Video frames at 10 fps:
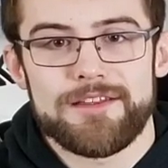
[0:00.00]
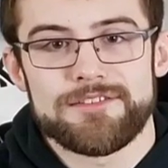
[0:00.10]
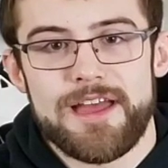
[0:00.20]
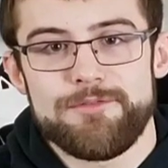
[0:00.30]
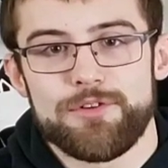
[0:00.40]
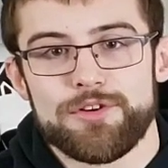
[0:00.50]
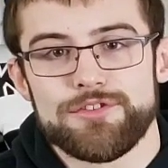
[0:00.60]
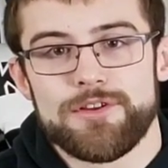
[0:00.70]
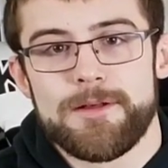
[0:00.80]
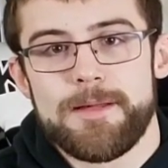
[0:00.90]

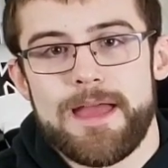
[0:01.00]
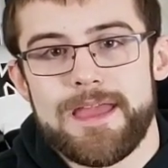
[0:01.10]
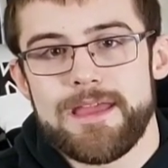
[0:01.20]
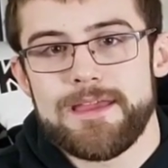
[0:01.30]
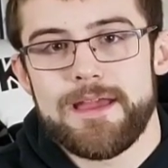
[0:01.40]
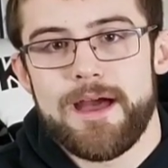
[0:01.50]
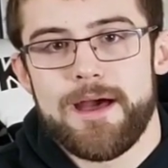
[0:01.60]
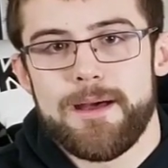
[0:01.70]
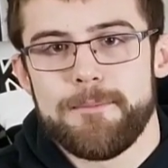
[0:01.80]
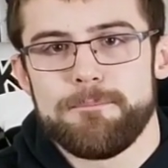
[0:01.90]
Cifers, a
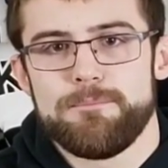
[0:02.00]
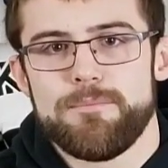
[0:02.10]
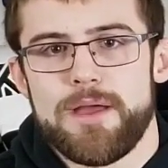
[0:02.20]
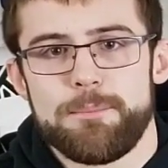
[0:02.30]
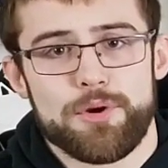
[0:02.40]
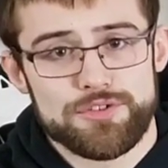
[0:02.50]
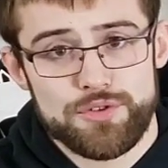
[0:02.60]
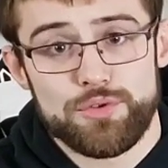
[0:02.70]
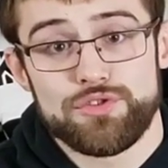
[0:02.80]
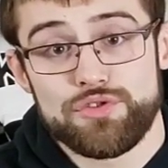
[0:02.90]
person
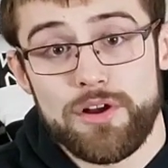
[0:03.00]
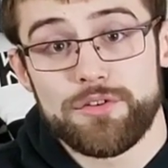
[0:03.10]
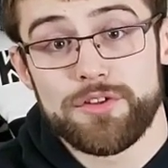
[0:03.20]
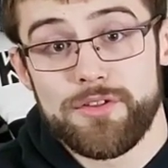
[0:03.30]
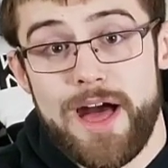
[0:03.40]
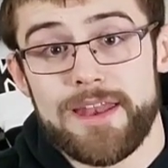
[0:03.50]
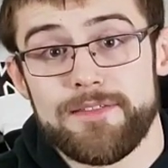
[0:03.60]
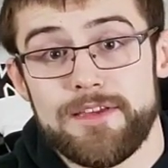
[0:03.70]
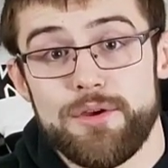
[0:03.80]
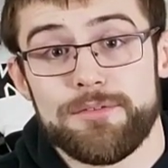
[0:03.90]
who struggled a lot in
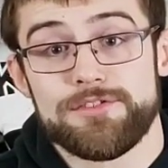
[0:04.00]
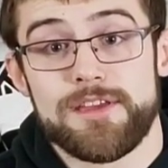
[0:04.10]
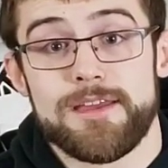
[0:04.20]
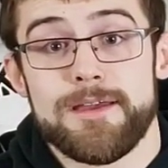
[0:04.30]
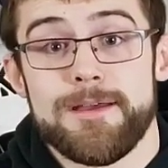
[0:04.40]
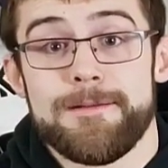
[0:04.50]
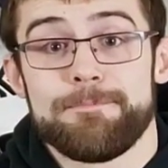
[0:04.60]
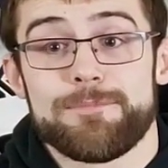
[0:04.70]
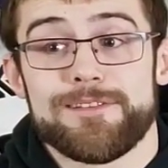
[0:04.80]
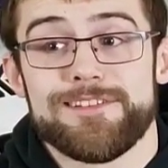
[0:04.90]
the UFC.
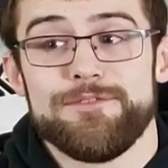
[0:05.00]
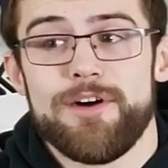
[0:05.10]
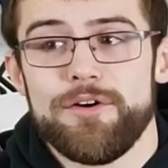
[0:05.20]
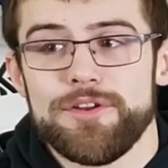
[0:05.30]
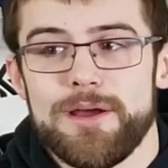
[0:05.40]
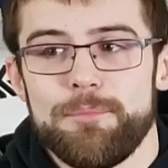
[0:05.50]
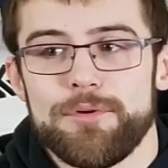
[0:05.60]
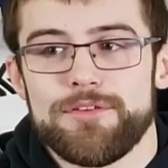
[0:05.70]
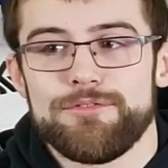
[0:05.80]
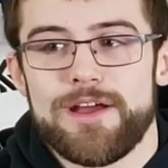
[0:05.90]
She followed it up with
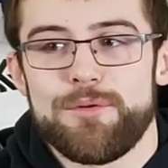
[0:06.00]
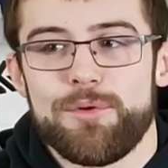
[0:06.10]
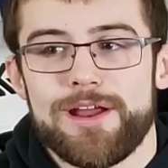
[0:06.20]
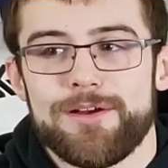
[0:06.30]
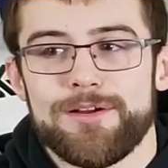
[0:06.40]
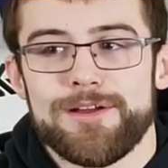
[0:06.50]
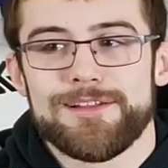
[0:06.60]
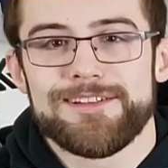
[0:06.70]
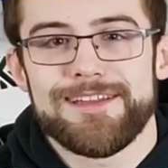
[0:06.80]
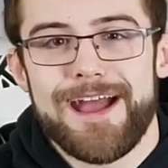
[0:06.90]
a fight where
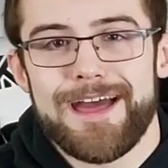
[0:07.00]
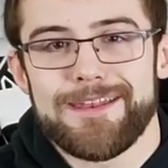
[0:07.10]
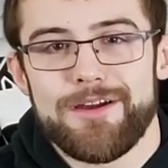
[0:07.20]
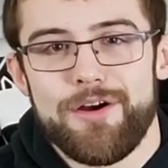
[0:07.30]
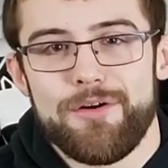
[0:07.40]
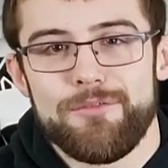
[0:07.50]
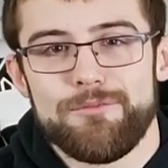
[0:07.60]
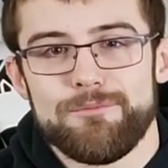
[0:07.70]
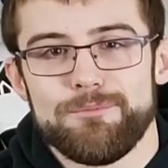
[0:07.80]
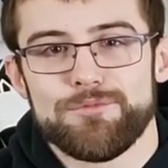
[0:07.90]
she got
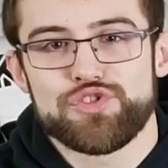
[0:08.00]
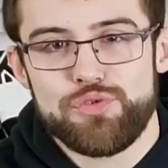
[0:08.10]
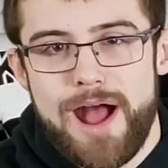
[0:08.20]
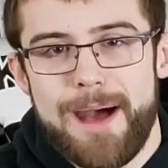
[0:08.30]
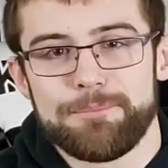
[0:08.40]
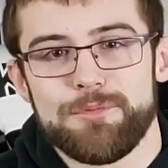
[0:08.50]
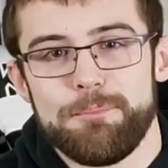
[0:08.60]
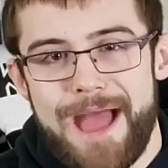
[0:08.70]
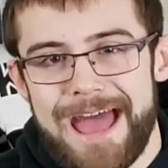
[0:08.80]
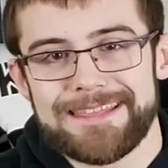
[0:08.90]
dropped
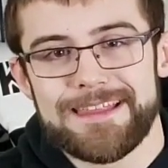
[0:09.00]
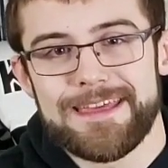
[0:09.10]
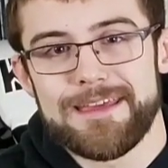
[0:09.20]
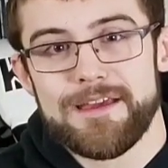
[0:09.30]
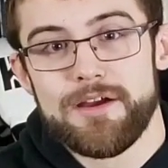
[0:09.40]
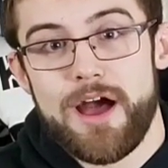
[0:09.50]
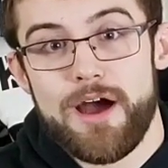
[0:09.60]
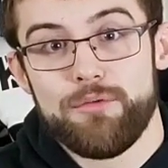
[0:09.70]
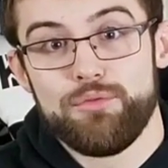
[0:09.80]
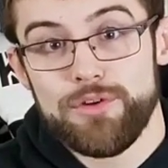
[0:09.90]
badly,
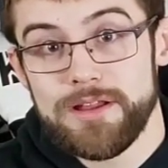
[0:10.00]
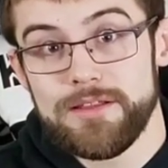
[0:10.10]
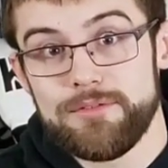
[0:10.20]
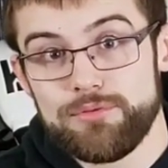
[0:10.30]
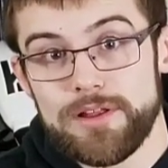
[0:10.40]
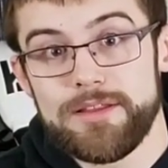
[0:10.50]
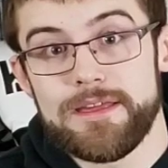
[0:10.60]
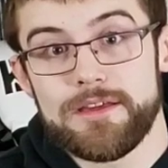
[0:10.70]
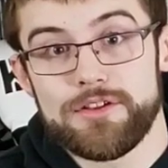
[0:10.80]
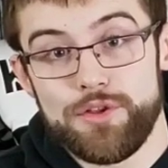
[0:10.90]
really,
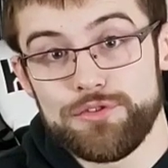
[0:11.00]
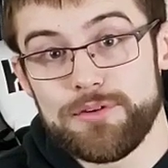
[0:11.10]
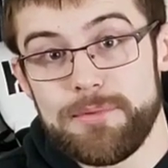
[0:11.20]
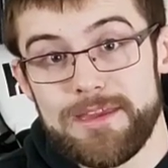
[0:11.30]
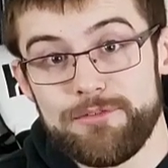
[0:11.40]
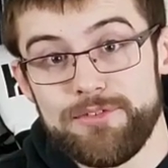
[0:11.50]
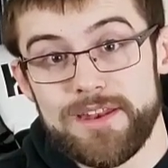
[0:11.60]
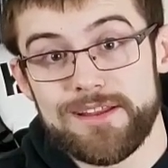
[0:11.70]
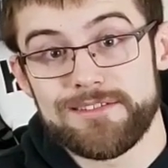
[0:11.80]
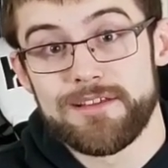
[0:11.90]
really close to being
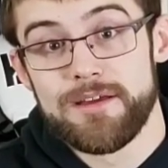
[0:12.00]
finished